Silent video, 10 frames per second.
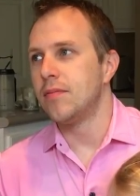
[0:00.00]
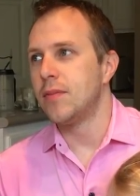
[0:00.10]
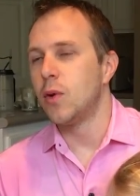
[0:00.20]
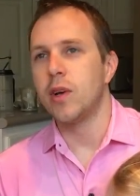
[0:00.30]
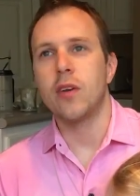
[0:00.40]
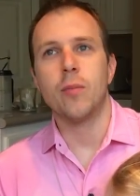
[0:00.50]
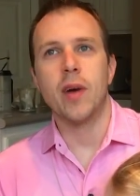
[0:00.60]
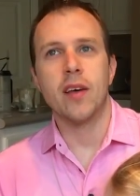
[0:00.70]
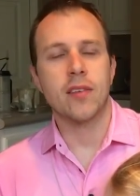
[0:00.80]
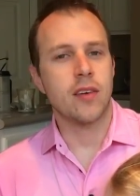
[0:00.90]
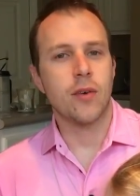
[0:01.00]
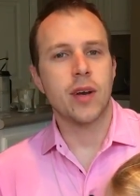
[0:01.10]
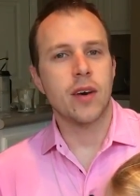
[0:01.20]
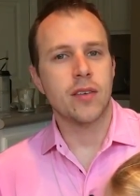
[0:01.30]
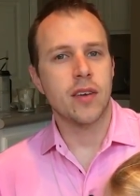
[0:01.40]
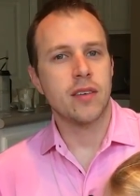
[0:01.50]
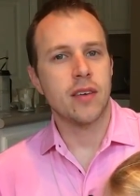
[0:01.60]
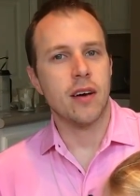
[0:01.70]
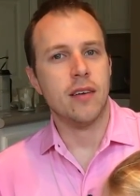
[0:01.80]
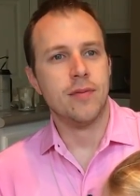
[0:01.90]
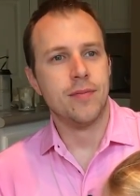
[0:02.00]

doing your best and no one else can tell.